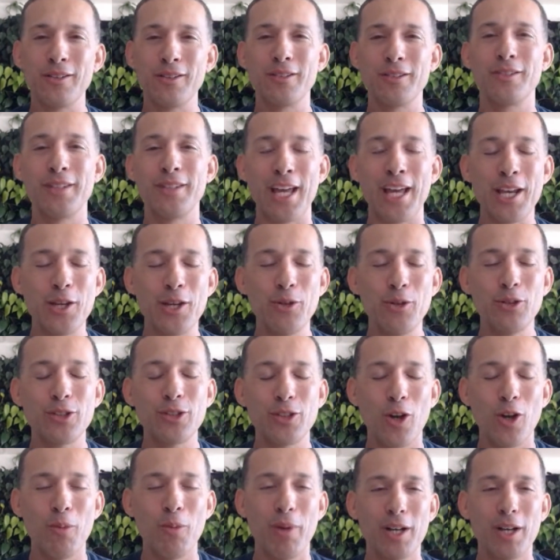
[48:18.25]
thank you
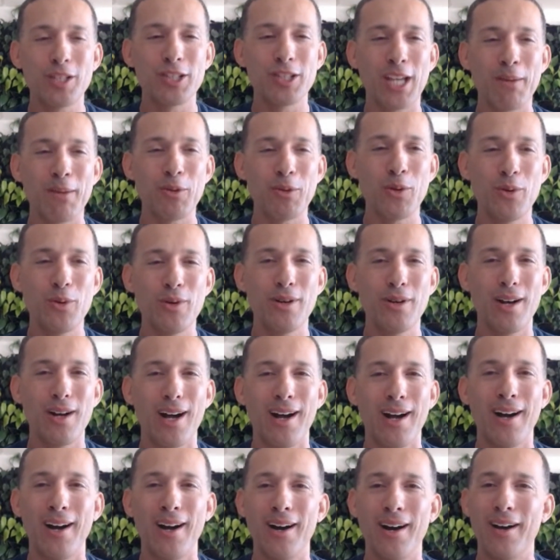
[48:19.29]
so much, Samuel.
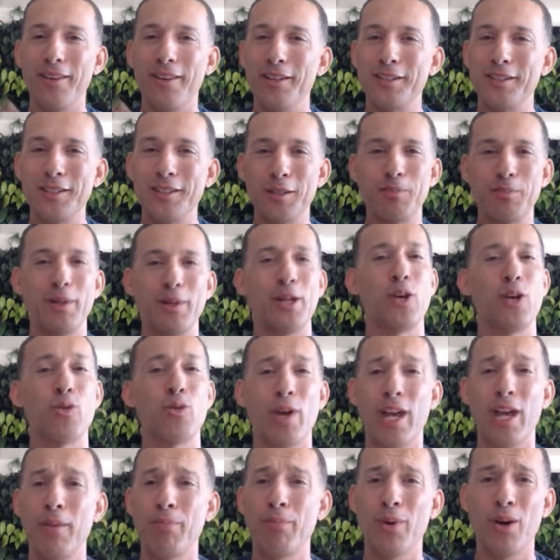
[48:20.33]
Uh, this has been
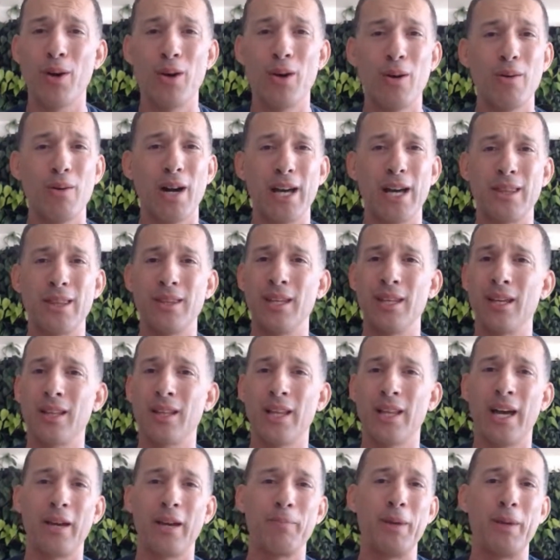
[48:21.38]
great, bro. I think
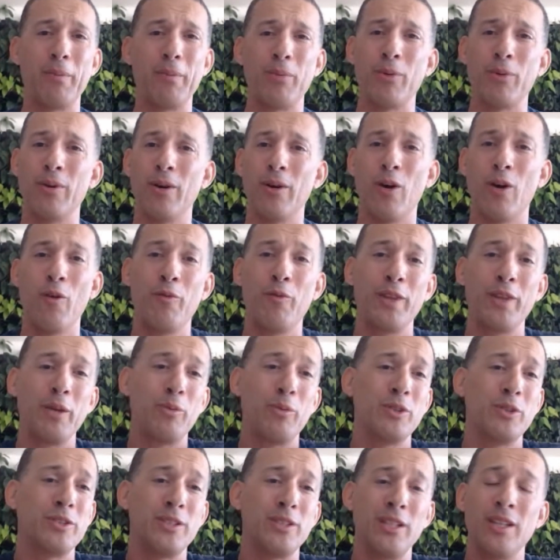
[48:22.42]
like people hopefully
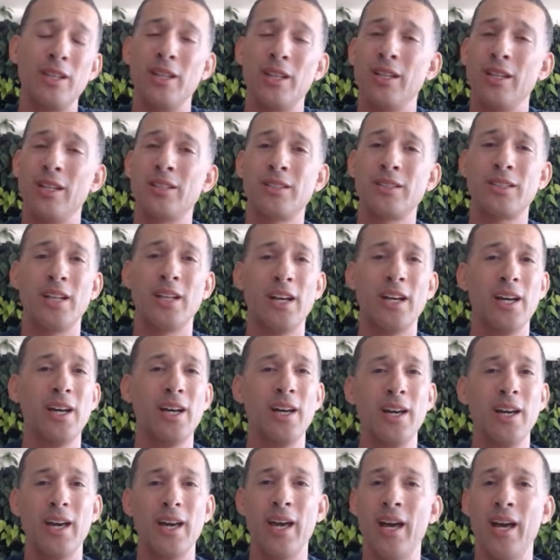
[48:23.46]
will see this
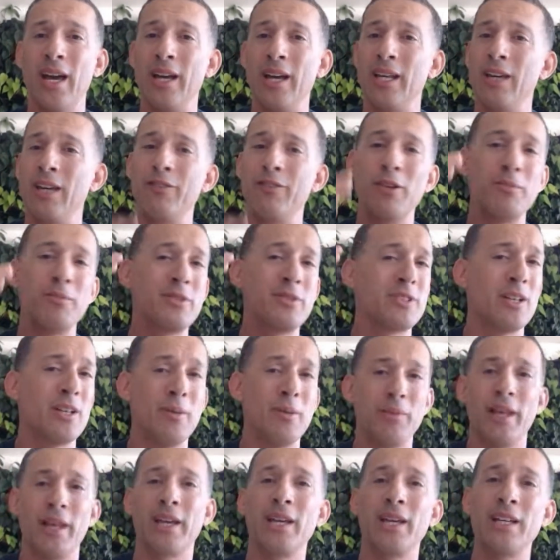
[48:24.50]
and give them
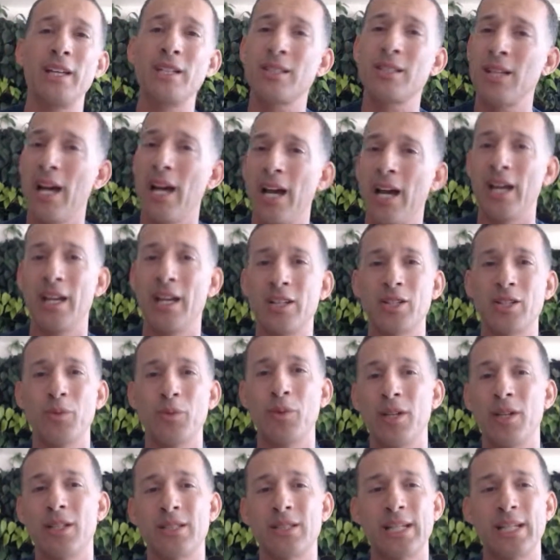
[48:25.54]
some like insight into
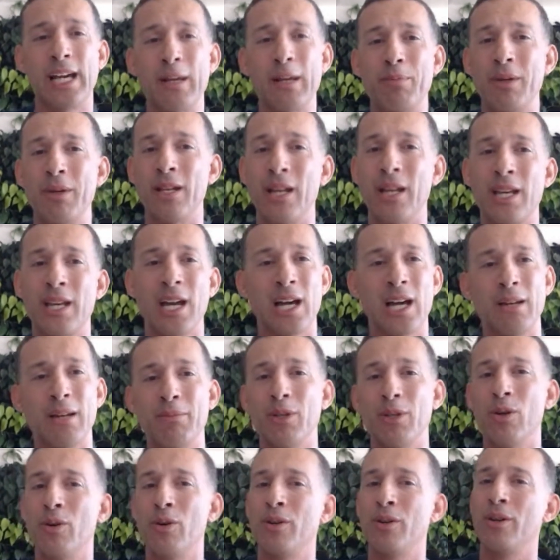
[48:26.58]
what it's like being an
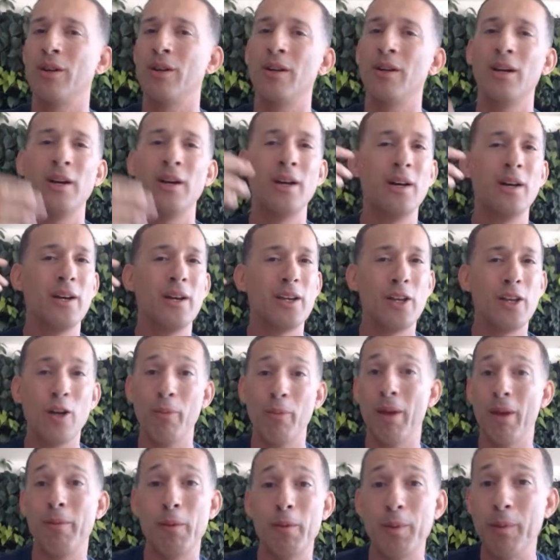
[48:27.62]
academy owner. You know,
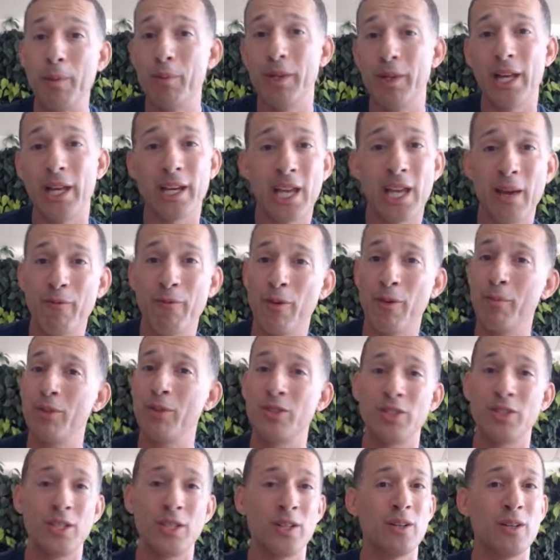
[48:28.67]
maybe people that came from
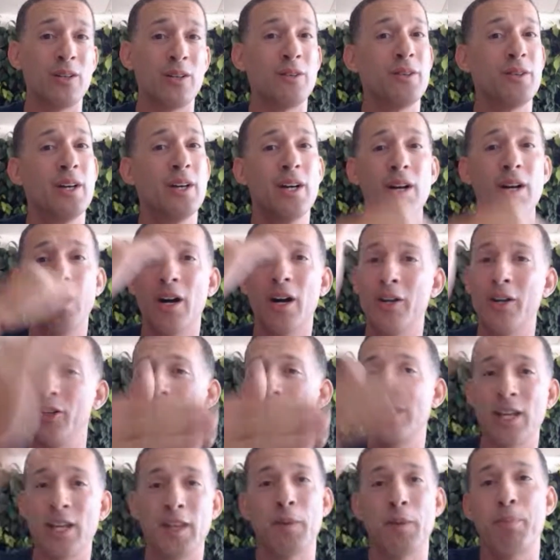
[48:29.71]
Brazil
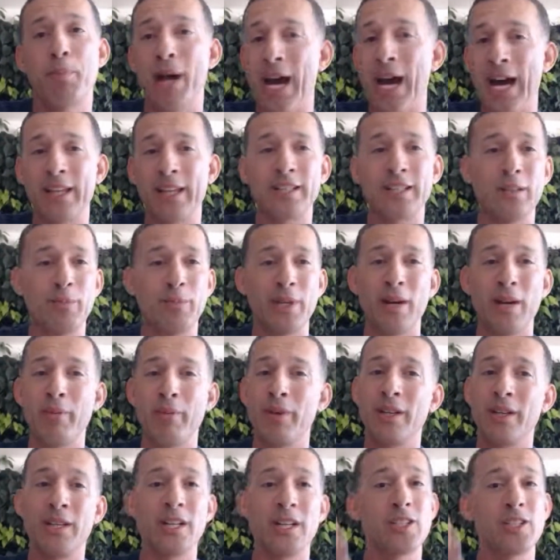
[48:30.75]
understand the path to be able
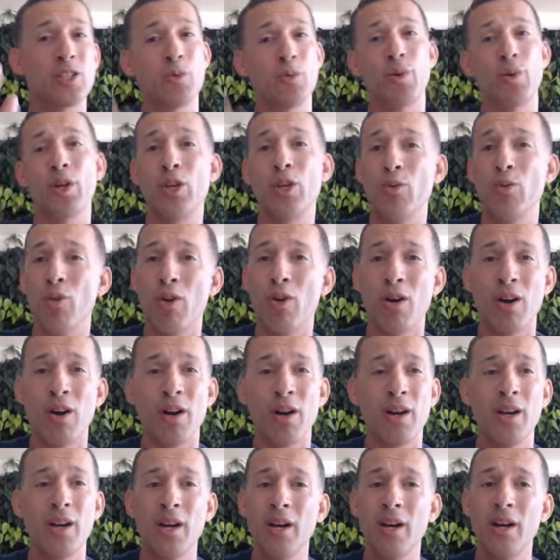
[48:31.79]
to get to where you
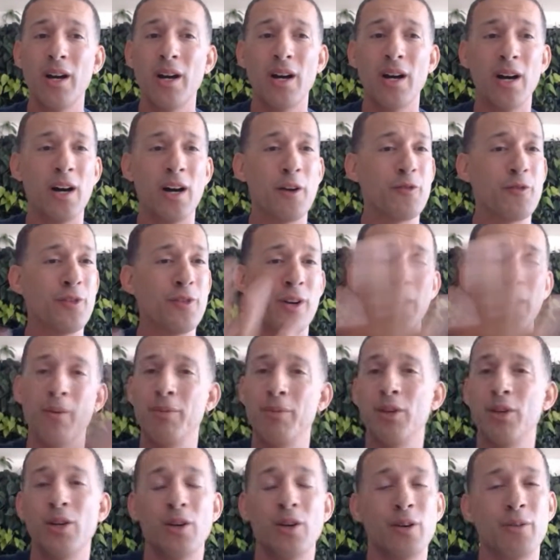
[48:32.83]
are uh, from,
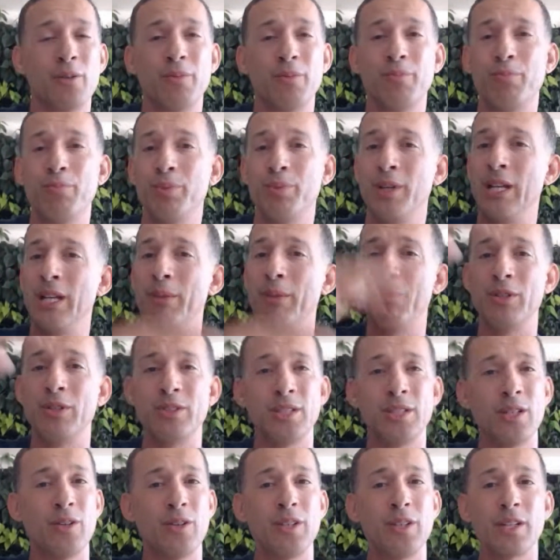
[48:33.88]
you know, being in
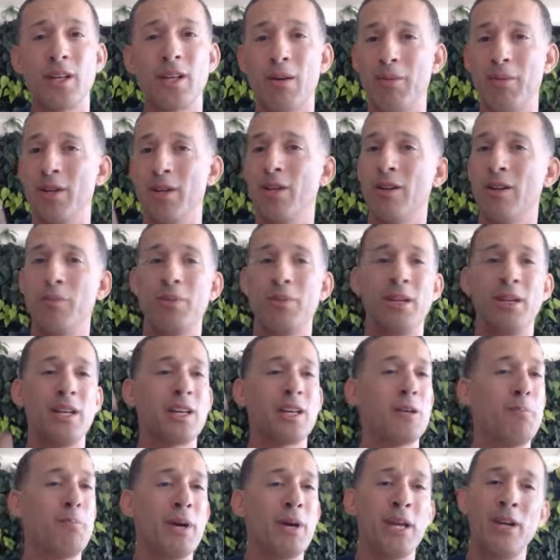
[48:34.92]
Brazil to coming here, being a
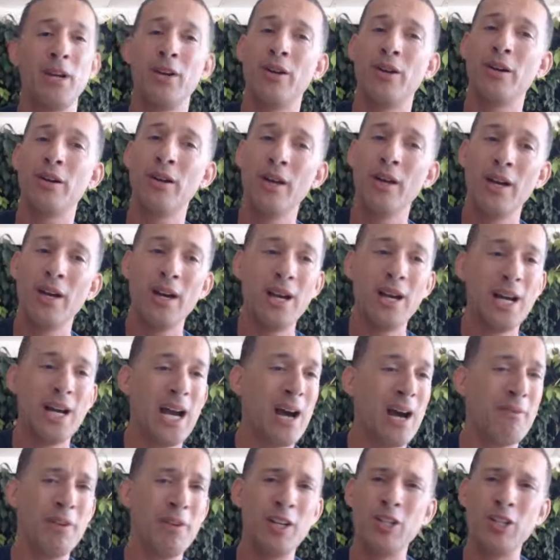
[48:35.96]
competitor,
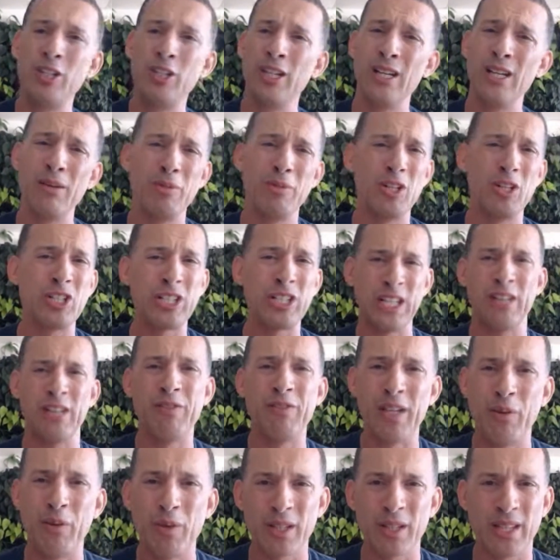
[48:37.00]
having a gym and just living with